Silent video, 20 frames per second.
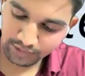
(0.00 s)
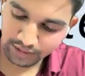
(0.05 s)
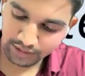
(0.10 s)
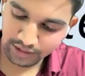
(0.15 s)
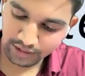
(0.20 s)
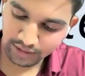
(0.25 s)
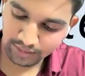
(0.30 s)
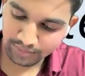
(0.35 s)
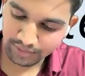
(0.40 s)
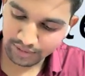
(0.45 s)

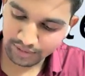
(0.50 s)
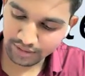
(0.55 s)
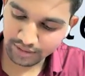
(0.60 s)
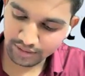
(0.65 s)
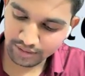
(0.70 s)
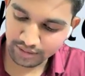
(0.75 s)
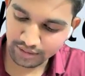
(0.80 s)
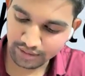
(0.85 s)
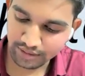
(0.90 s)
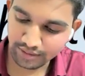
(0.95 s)
A, B,
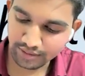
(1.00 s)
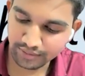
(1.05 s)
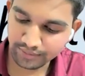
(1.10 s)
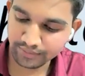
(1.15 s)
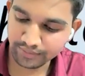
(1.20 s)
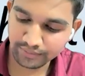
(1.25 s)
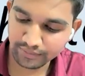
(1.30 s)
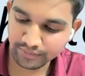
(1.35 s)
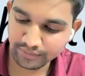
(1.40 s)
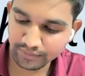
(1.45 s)
C,
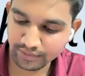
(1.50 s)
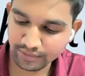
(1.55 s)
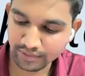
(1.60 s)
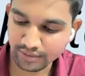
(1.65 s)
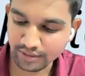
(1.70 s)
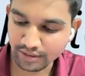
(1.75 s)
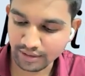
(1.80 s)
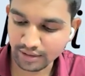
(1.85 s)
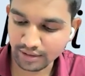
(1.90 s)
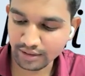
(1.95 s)

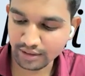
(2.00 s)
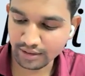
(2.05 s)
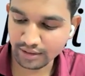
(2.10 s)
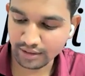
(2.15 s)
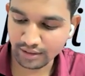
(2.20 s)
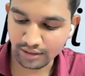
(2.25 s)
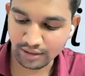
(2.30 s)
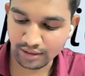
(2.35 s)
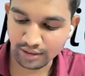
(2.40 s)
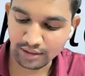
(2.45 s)
D.
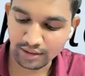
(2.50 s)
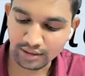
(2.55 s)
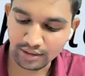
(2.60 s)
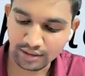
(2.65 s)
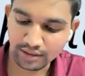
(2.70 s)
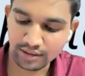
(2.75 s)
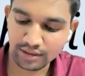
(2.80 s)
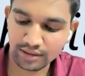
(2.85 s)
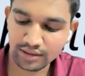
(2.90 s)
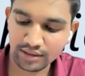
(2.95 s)

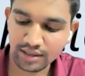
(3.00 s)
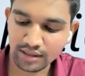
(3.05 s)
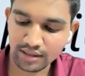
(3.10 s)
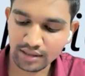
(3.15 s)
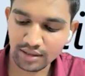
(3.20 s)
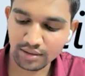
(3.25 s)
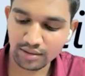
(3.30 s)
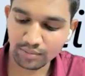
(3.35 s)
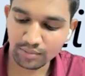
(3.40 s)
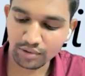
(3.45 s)
These are
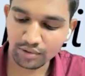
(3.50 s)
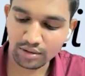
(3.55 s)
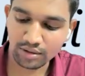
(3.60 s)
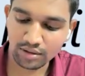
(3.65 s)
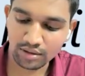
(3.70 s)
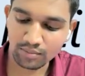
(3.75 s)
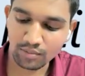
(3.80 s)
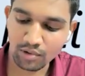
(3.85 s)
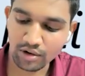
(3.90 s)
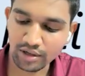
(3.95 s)
the
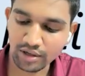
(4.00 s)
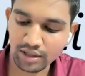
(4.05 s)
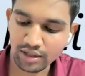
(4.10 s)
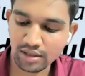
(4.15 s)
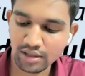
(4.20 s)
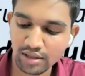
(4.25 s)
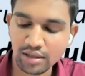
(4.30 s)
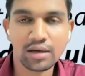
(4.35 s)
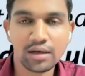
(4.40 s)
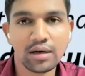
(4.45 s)

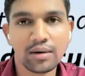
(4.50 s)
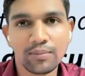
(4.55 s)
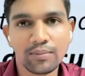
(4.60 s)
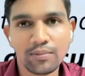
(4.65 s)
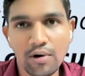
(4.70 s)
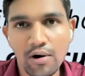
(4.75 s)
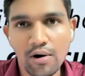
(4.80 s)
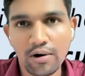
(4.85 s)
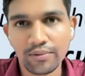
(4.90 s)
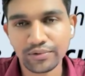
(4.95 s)
model
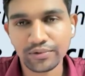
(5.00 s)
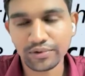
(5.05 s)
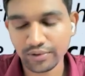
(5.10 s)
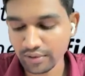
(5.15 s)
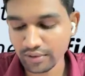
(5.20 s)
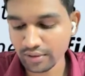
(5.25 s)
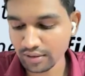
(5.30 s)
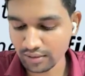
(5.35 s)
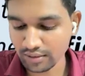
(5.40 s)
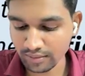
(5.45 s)
forms,
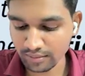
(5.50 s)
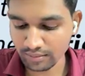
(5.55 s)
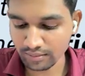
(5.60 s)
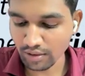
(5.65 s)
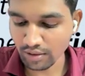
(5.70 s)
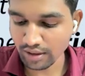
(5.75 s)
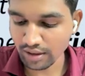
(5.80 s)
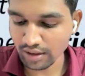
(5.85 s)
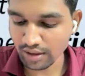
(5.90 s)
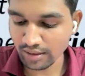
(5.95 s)

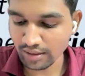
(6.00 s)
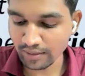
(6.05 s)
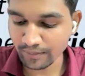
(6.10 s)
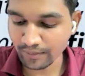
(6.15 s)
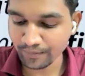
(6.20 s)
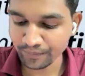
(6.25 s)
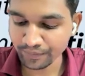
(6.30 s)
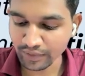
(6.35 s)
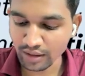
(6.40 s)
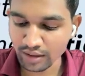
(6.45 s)
model
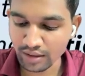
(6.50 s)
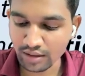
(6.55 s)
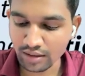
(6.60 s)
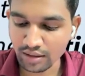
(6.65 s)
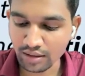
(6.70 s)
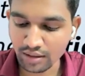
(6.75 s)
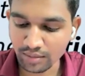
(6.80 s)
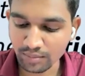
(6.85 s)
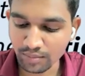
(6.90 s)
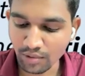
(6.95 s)

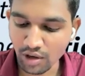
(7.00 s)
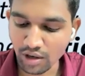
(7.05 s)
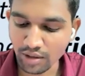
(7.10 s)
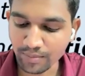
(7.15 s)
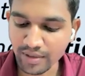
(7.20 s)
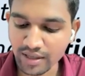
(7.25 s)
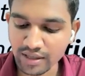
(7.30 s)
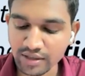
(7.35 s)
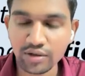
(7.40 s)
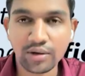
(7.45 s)

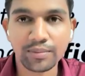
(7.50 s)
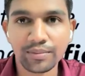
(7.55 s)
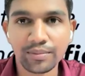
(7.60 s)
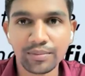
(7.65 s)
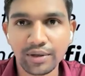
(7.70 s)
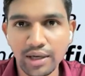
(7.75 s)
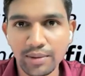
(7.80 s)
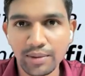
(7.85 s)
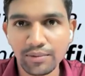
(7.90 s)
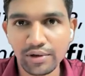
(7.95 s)
formats of
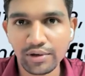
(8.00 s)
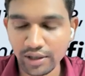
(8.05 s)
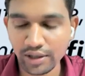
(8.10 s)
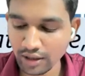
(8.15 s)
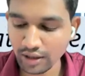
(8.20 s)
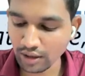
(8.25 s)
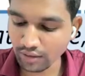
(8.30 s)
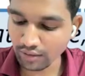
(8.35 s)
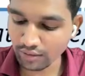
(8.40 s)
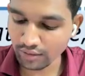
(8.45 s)
MOA,
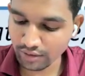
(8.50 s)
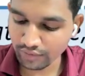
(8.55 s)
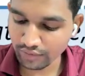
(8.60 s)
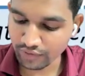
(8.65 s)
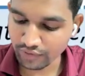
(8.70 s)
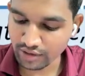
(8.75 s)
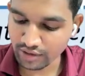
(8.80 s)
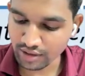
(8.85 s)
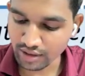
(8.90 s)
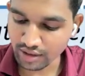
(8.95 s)
AOA,
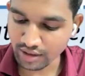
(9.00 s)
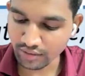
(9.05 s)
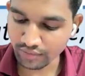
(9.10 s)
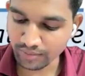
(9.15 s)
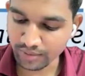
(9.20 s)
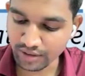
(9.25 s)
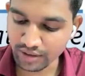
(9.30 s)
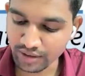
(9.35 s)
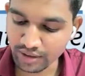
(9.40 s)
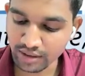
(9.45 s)
which have
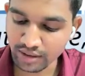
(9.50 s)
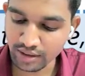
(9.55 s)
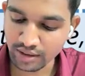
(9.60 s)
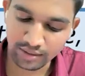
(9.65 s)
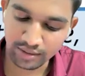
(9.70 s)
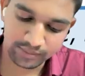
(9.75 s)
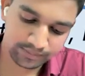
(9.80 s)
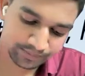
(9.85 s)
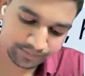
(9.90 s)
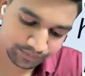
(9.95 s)
been
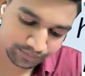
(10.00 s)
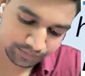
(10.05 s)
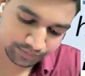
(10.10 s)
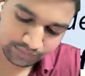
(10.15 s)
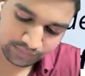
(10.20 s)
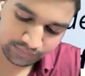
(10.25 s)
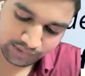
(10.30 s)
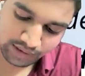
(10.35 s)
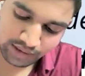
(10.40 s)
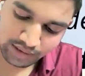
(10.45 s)

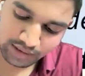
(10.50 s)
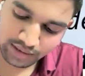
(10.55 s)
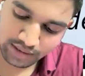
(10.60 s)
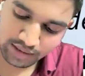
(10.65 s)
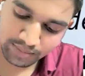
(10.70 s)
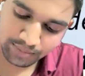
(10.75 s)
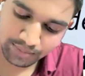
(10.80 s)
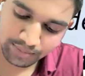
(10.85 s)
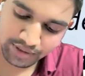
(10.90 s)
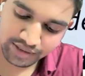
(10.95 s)

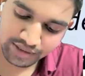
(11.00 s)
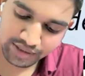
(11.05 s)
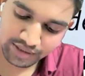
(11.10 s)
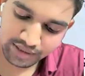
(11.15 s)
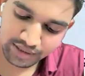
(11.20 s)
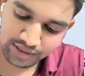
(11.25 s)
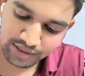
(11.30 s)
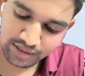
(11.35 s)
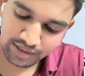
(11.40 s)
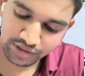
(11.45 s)
present
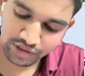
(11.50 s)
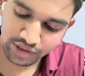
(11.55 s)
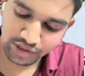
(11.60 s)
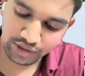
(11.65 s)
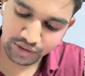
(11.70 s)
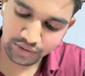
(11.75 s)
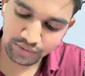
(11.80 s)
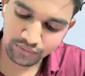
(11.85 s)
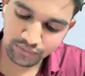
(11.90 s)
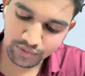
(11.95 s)
in the
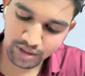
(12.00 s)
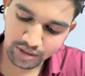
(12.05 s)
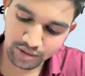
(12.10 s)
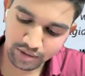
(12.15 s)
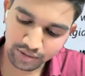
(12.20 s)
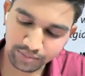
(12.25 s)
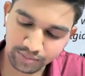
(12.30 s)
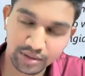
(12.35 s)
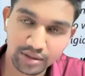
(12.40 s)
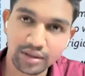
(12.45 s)
Schedule 1
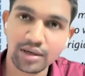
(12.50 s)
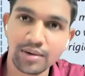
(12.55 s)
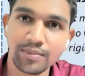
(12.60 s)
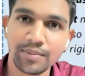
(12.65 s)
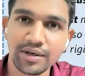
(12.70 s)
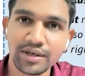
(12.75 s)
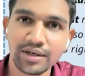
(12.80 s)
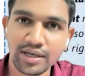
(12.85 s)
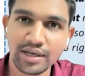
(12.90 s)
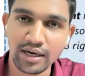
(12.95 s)
of the
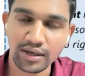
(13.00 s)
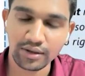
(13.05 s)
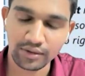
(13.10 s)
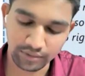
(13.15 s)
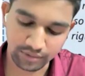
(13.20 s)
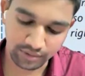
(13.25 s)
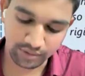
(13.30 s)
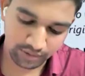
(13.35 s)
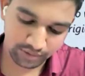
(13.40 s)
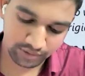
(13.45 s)
Companies Act
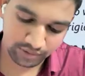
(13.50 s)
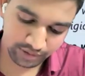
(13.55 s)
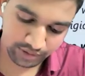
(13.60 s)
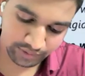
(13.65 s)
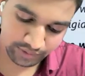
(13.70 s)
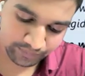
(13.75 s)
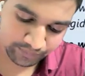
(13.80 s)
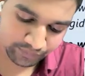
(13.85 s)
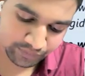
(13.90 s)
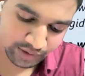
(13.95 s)

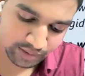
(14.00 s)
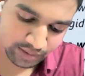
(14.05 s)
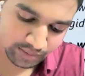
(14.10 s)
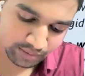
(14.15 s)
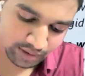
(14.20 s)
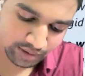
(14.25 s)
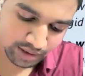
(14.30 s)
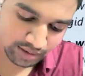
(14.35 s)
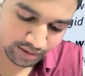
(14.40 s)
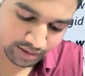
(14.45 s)

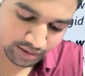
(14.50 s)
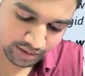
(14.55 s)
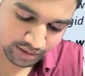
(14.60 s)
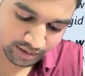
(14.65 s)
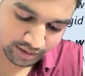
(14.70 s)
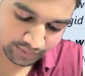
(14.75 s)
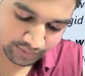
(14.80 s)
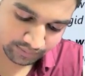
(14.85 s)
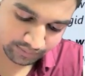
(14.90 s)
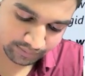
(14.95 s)
2013.